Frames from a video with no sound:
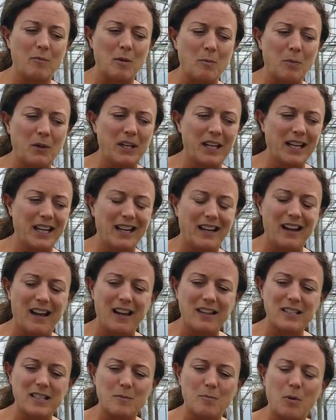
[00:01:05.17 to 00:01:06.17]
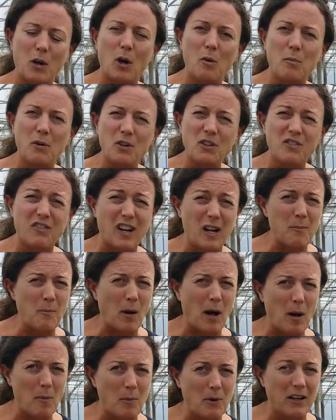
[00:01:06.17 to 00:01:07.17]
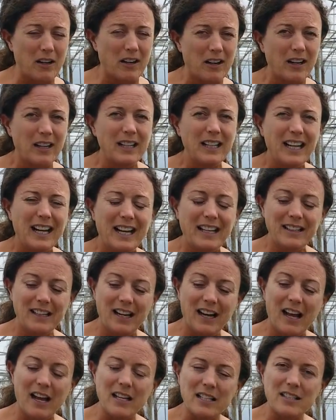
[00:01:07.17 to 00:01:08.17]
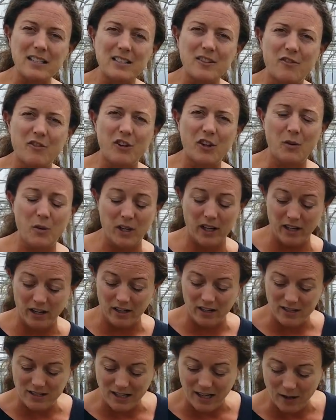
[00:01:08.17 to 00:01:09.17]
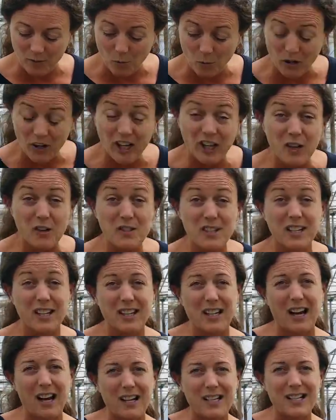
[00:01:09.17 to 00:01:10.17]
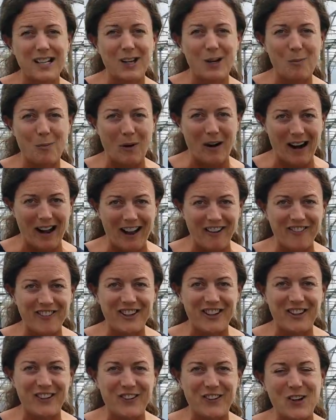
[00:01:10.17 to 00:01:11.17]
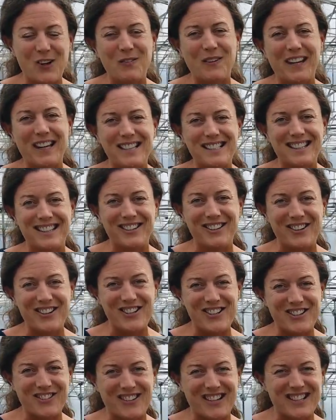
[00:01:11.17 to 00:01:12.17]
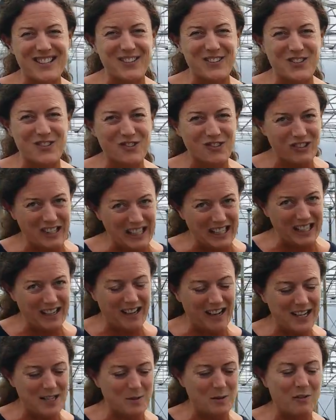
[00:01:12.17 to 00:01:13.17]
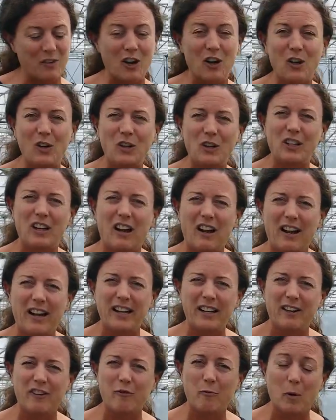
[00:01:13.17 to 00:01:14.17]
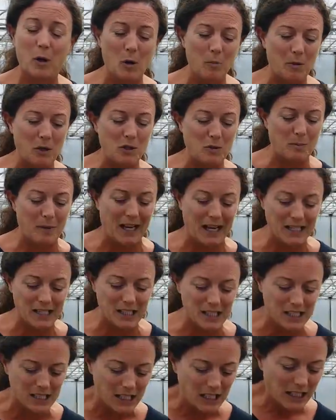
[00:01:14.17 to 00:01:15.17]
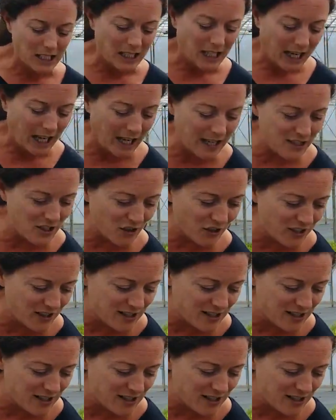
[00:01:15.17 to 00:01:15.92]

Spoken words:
the paniculatus, bobo is very popular in the last few years, and we're using it actually up our avenue coming into the nursery, so it's really nice. We have a whole line of bobos planted. As you can